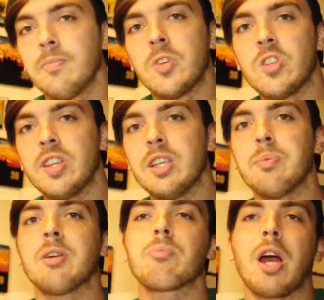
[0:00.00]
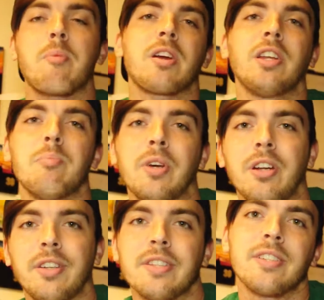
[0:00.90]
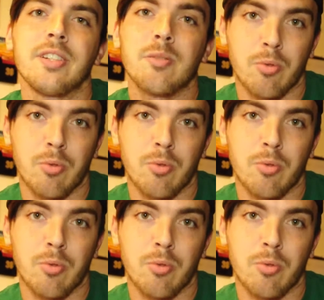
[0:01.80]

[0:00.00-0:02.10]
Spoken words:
So these being primarily middle distance